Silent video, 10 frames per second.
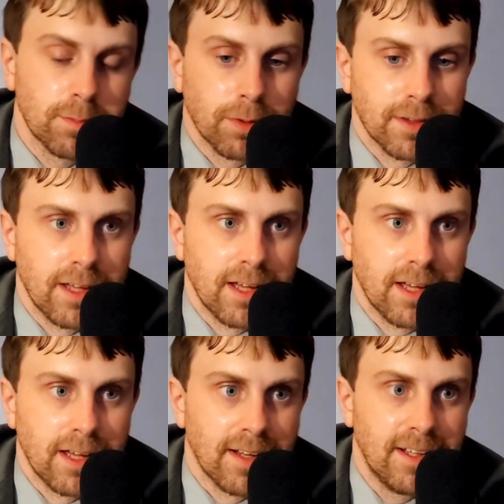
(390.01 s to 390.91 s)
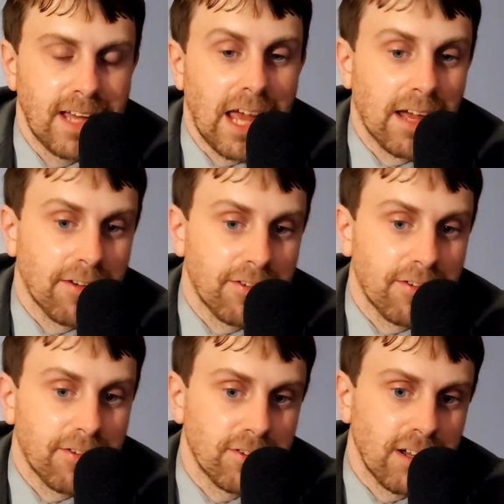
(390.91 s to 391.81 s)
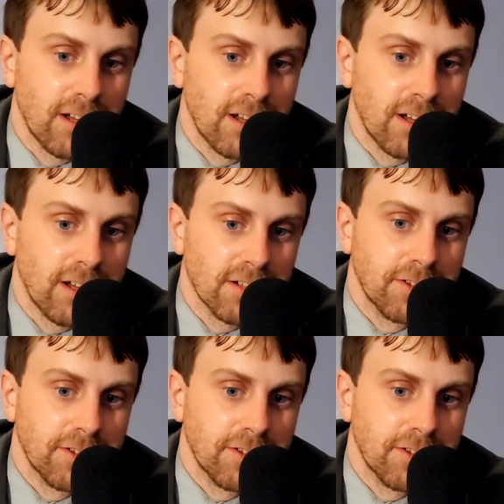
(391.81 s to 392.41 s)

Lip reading: But then after I review this,